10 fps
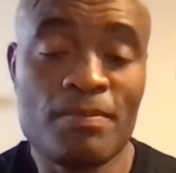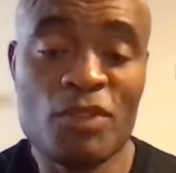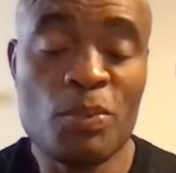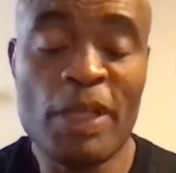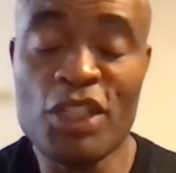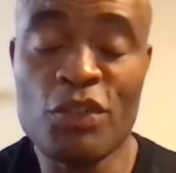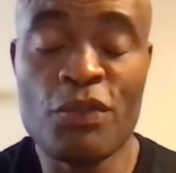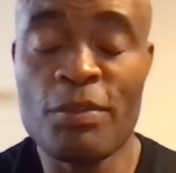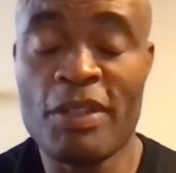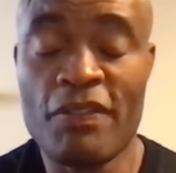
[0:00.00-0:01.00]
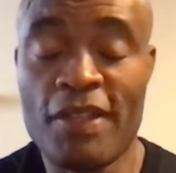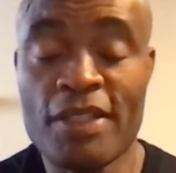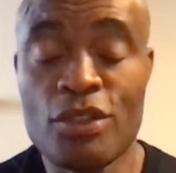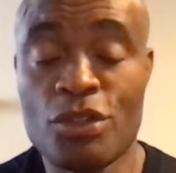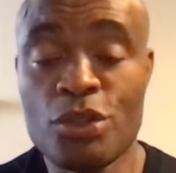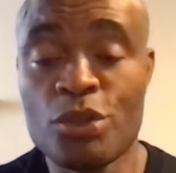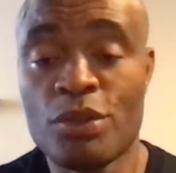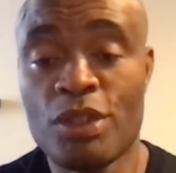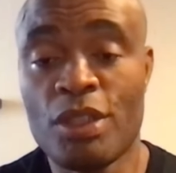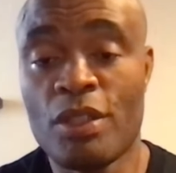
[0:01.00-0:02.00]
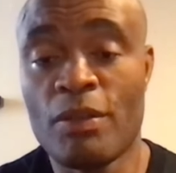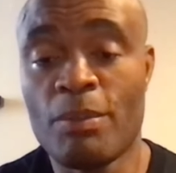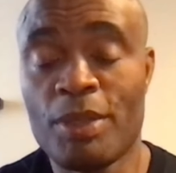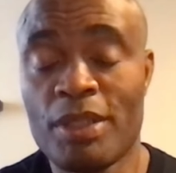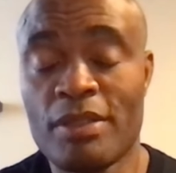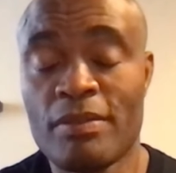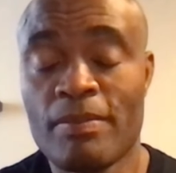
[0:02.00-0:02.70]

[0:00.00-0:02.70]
special for my fans too, But